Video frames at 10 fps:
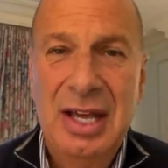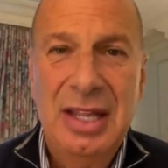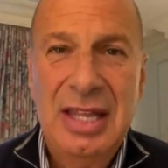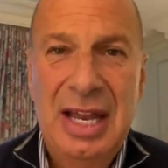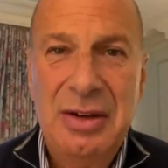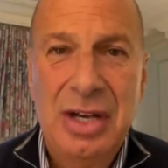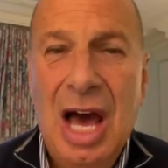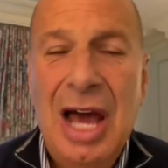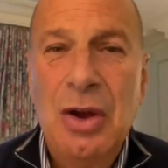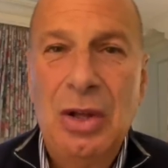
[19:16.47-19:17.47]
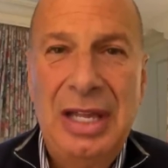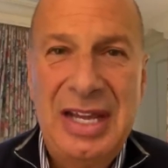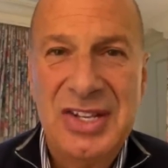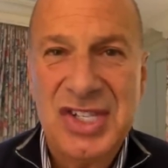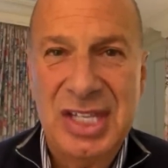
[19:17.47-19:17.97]
that not only
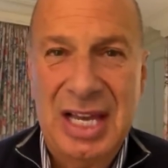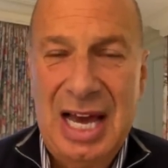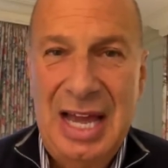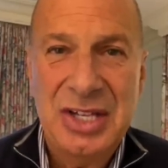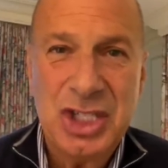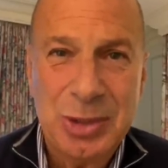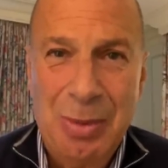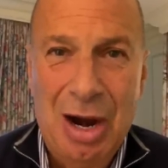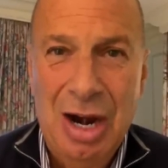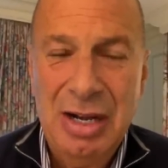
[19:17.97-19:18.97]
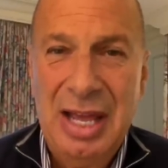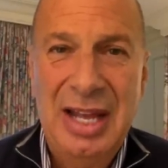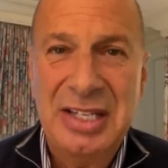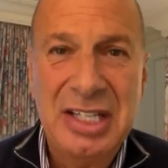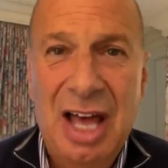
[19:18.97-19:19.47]
is the guy smart
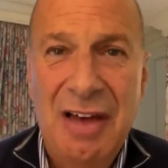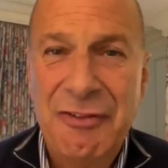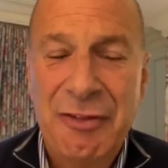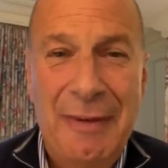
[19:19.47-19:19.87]
and tough,